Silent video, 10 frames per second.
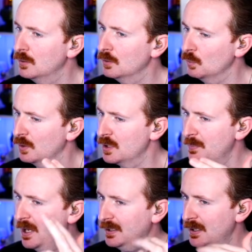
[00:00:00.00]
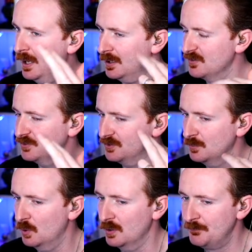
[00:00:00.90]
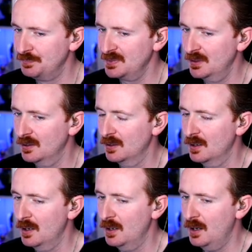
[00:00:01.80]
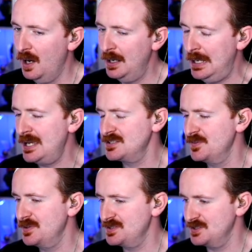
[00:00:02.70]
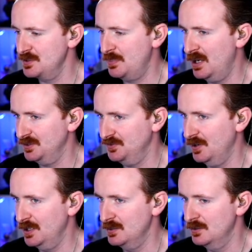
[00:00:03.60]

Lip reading: Run it back. Yeah, give us some more. I ask if this is a boss fight